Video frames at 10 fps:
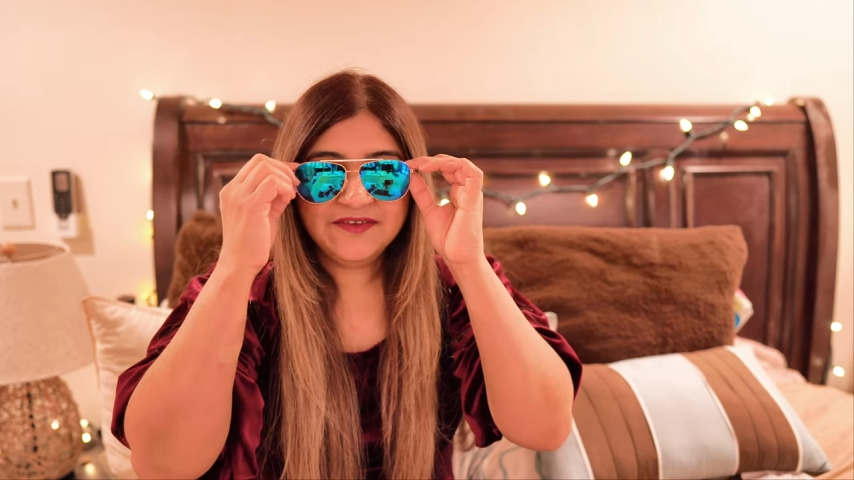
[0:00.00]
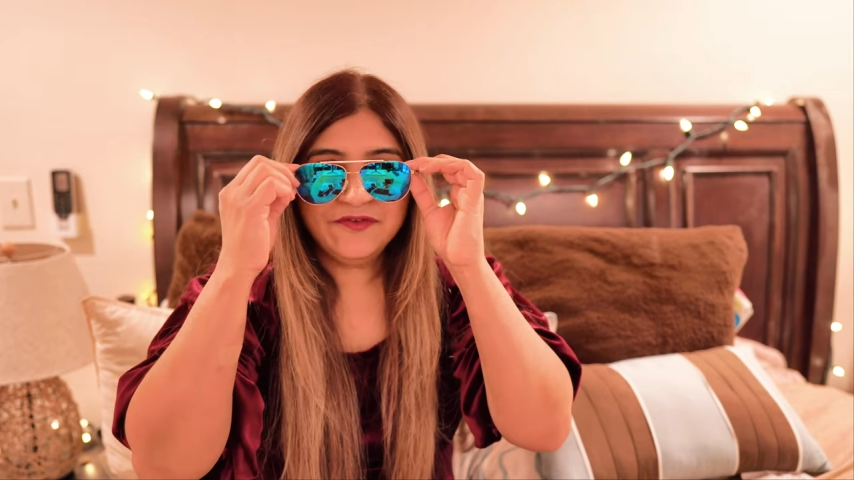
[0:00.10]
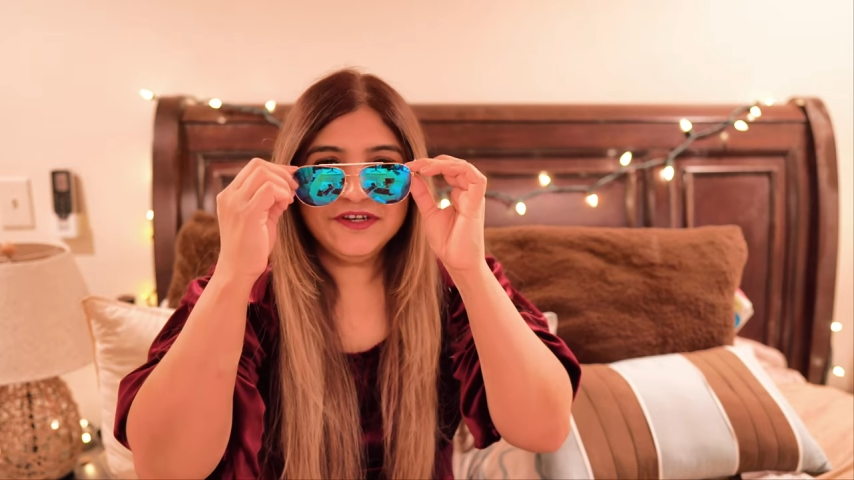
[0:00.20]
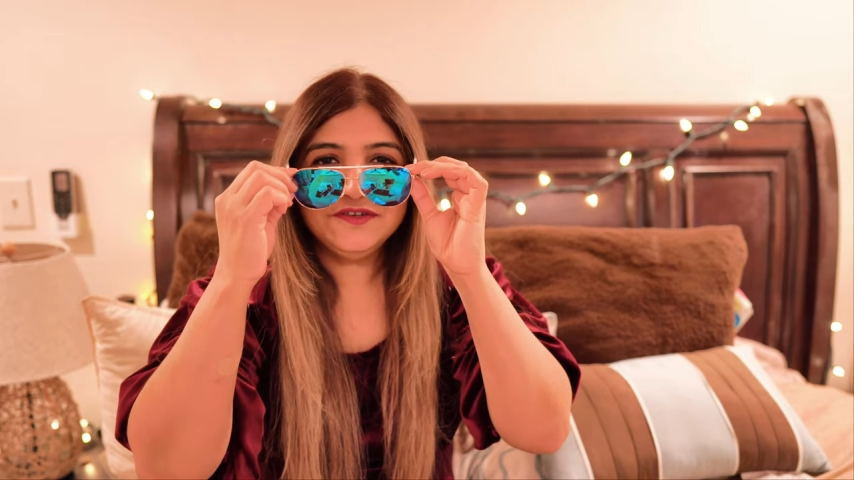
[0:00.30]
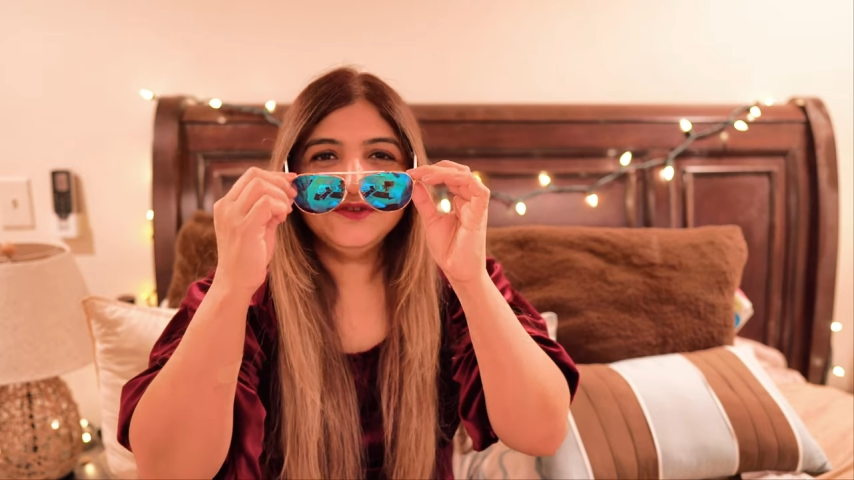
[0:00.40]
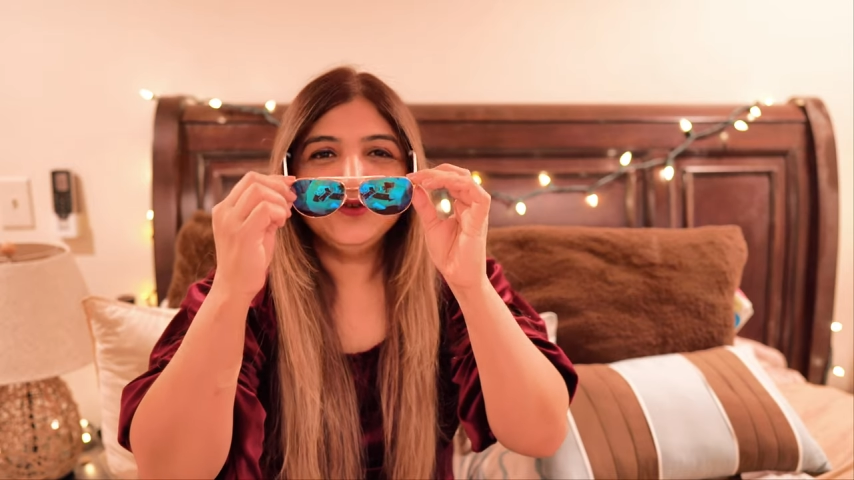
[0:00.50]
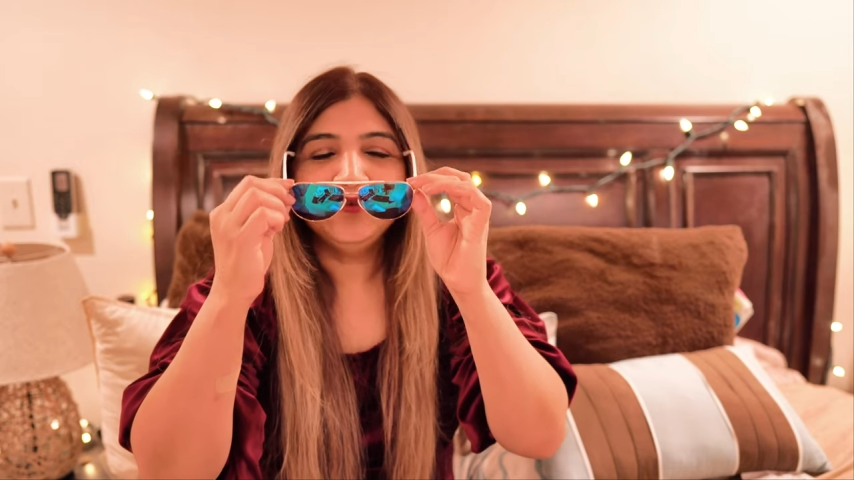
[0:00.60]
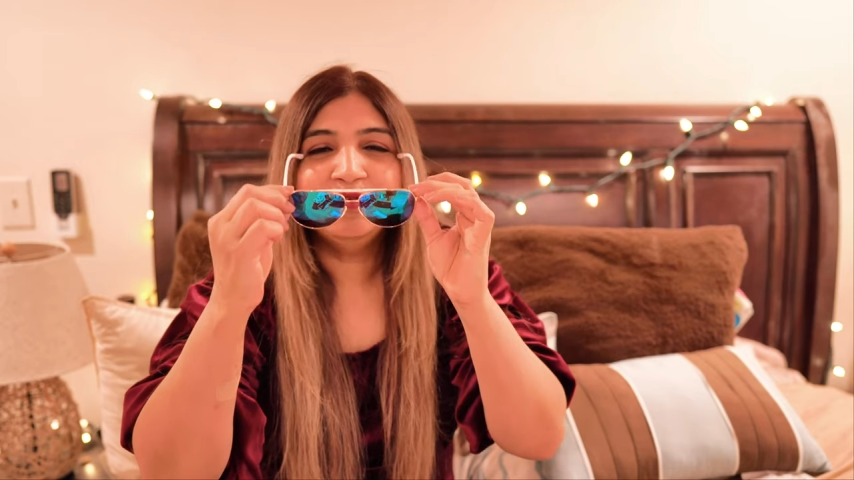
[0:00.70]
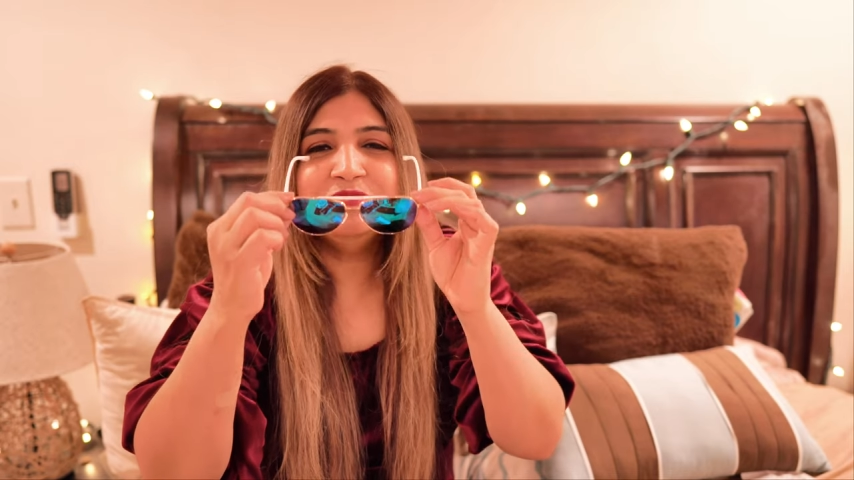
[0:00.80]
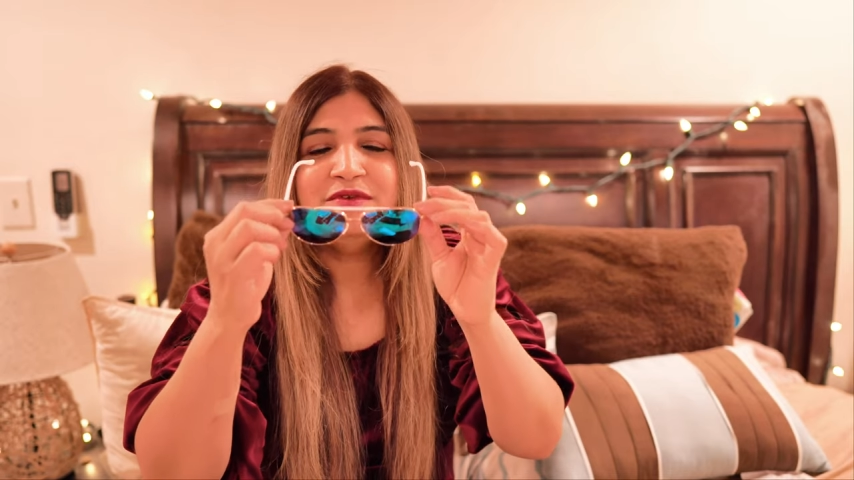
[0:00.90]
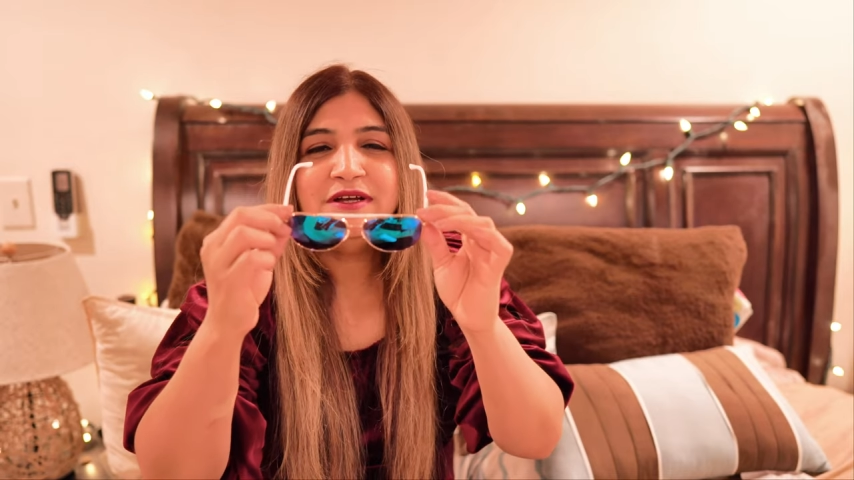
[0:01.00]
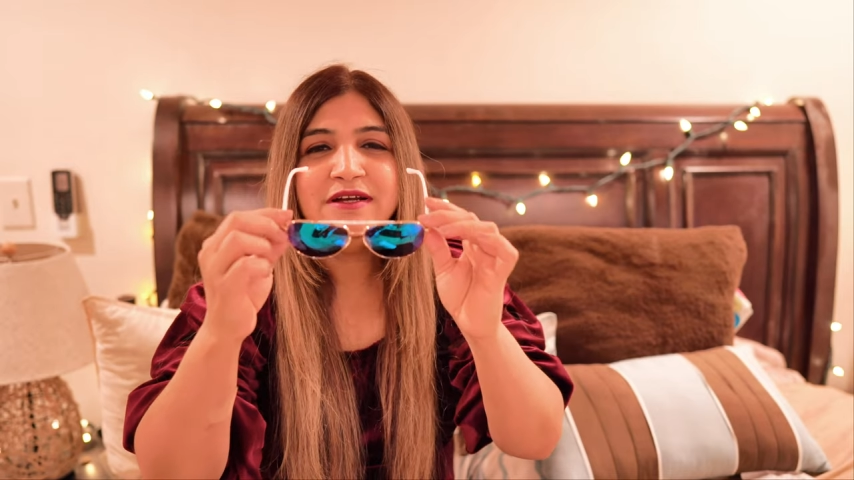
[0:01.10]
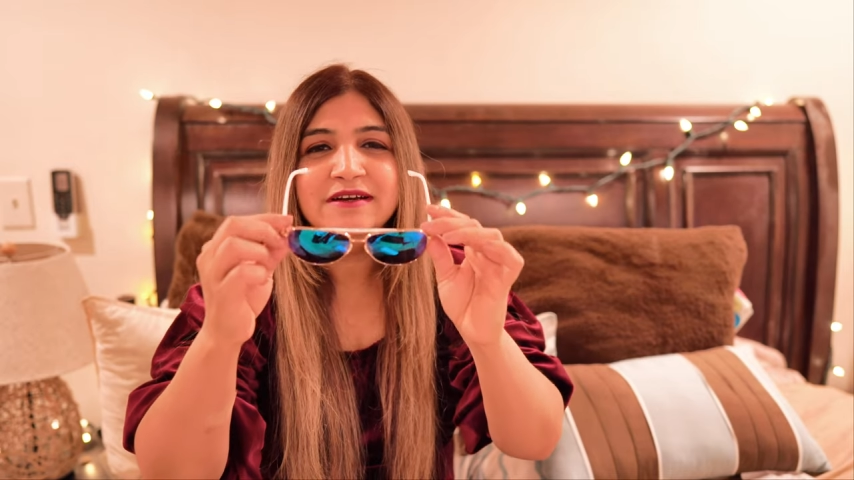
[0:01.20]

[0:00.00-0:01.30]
I wanted to show you.